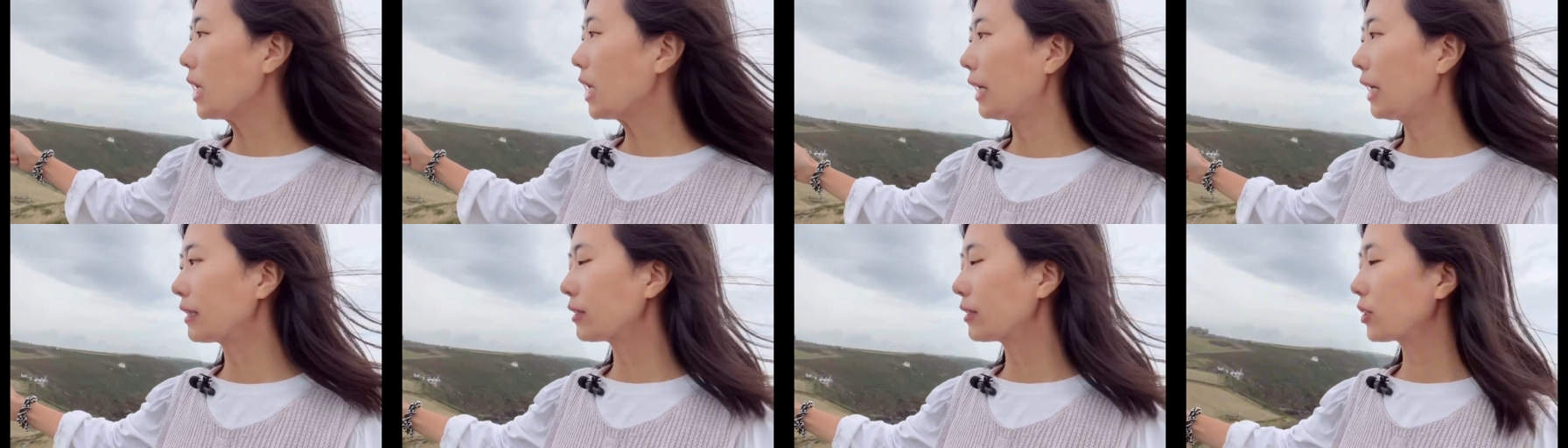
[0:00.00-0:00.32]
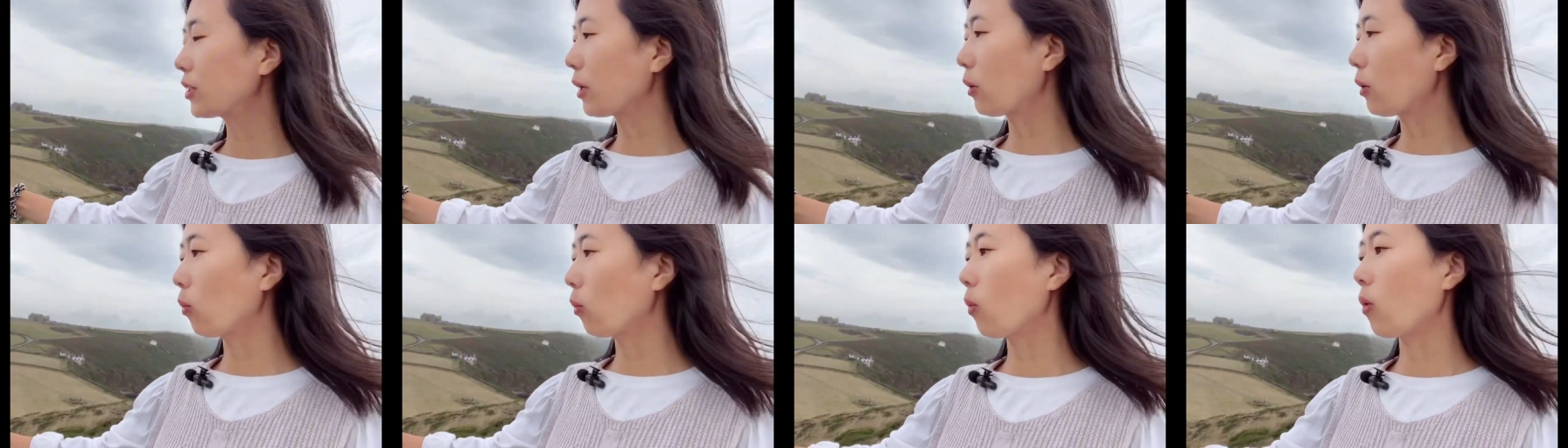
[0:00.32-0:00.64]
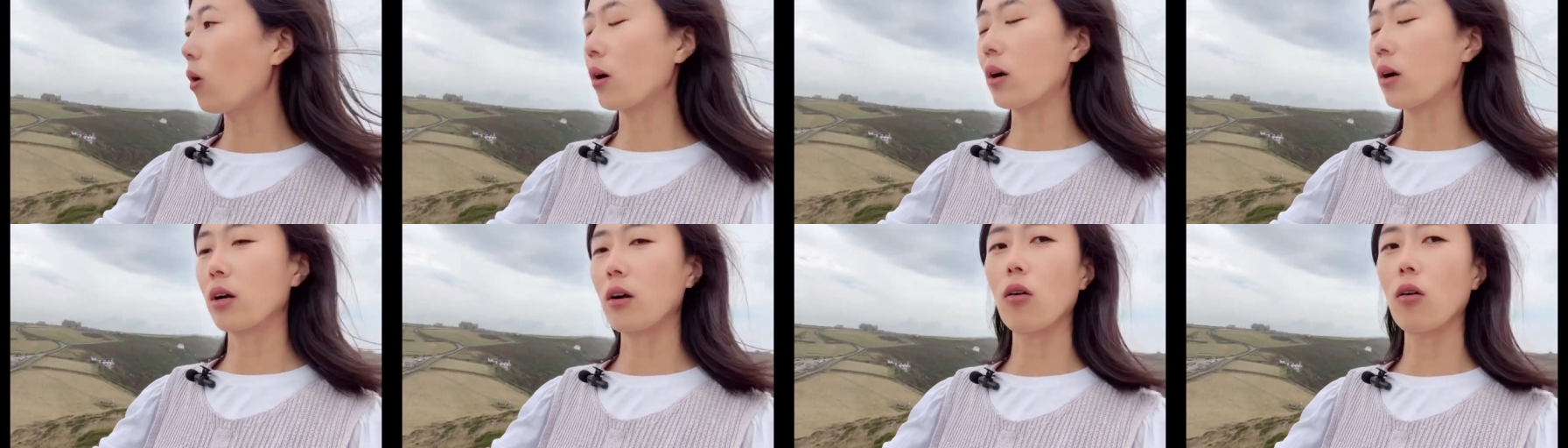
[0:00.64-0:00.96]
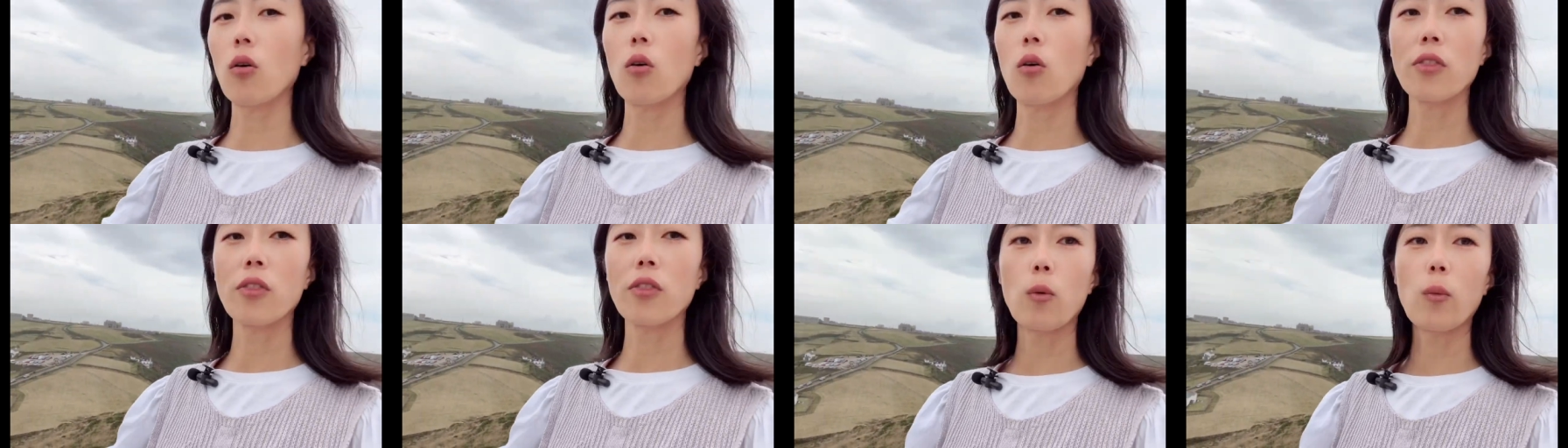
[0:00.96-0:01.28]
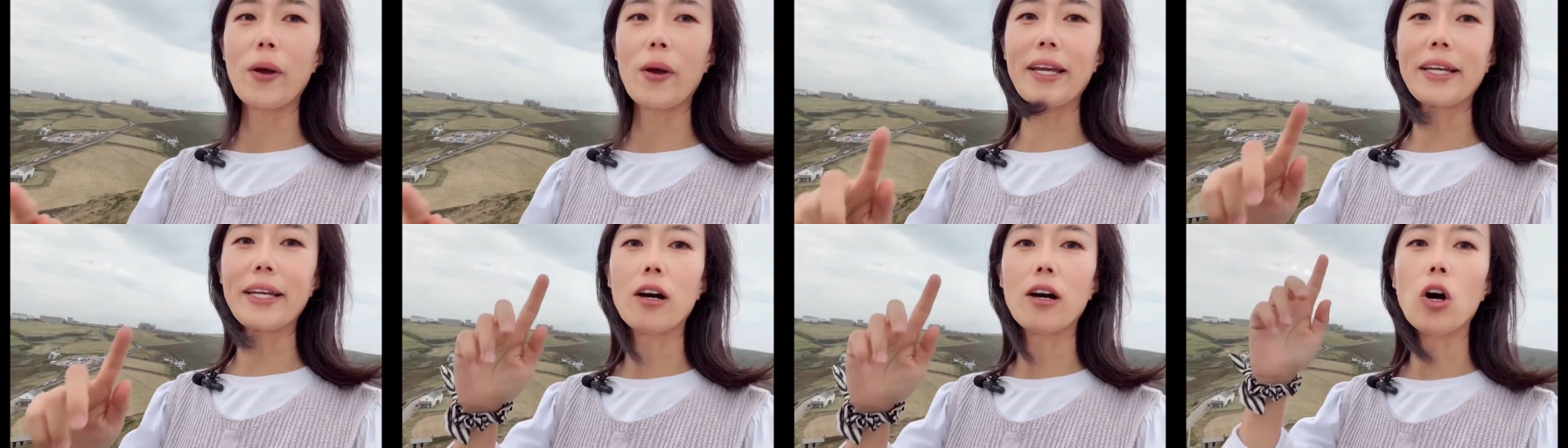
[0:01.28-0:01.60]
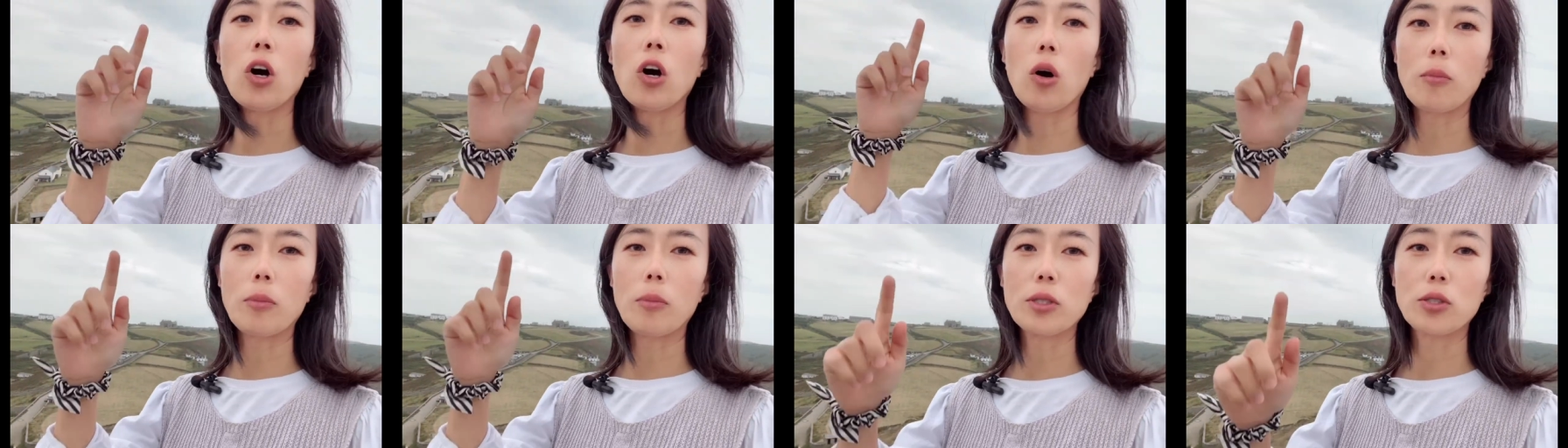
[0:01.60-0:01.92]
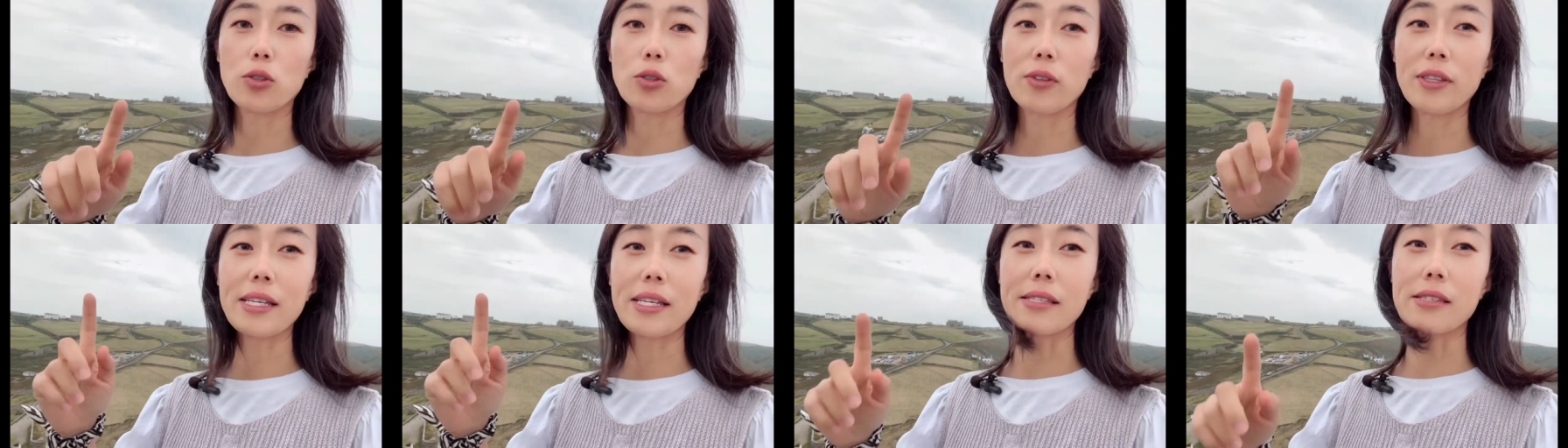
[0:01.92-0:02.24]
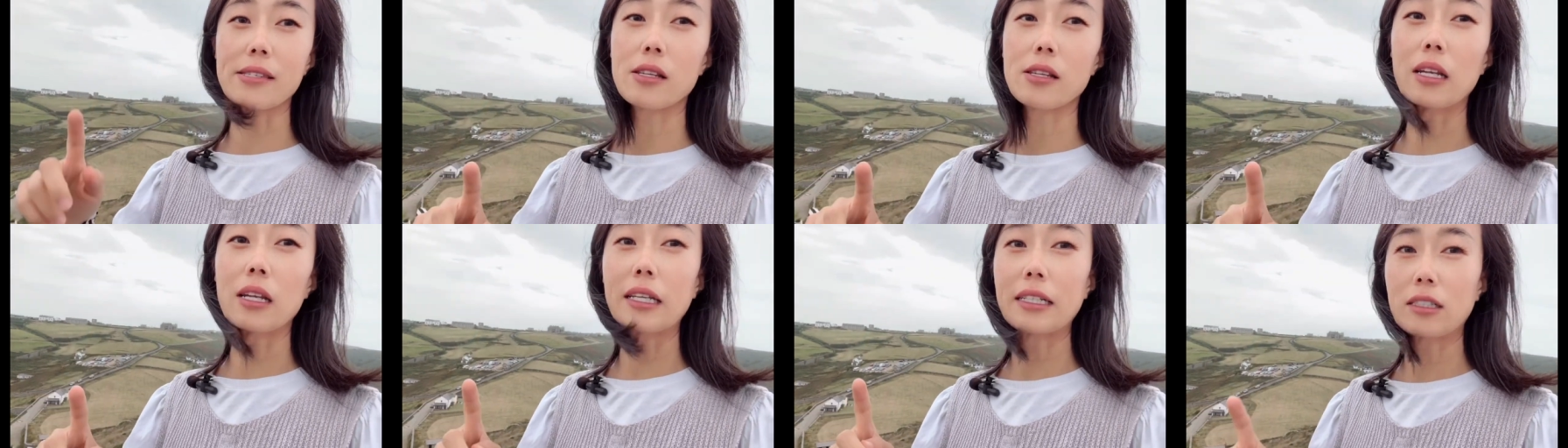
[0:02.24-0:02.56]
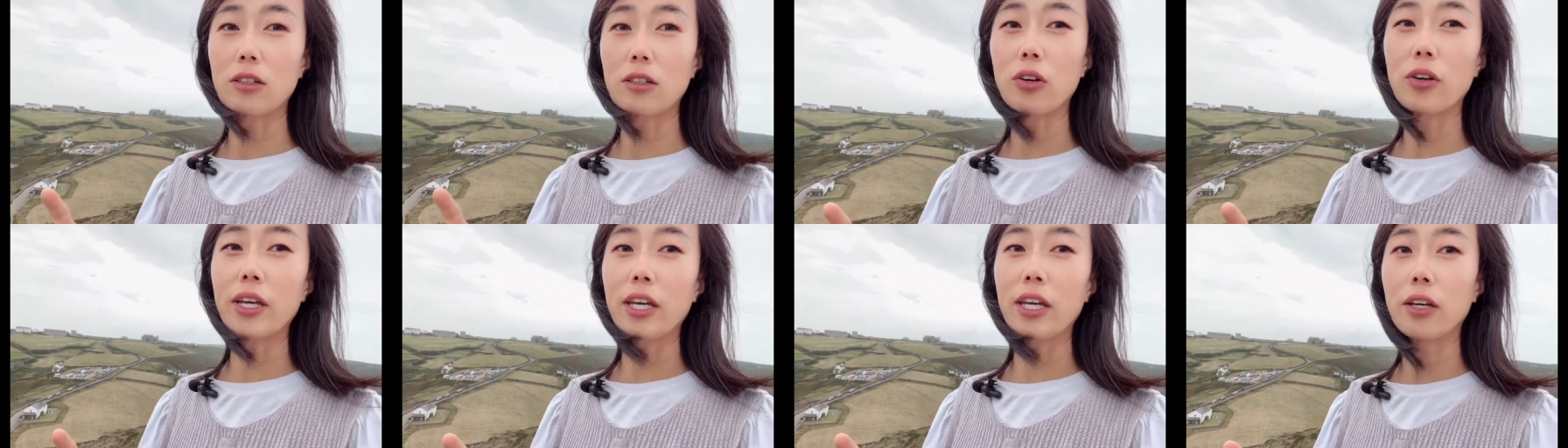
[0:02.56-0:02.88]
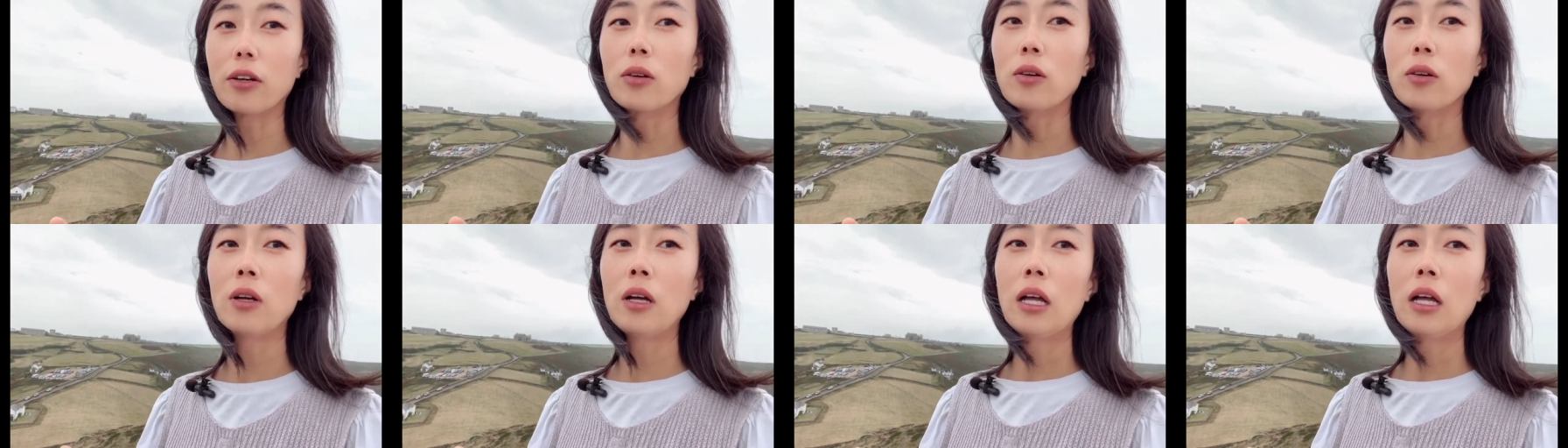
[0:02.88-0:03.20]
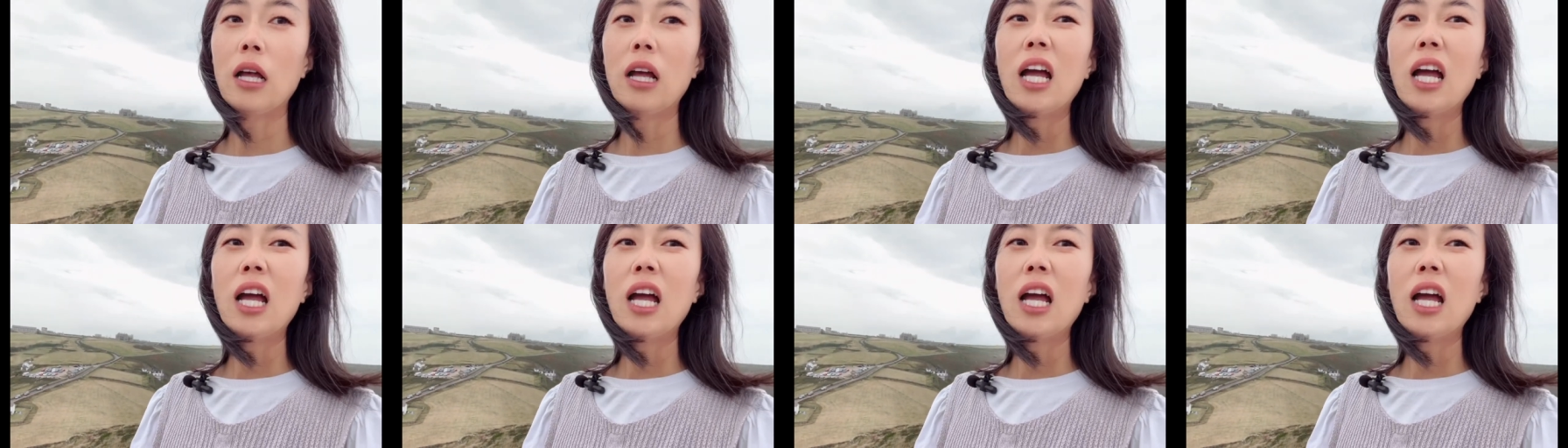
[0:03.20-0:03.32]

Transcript: and you can walk all the way up to this little hill.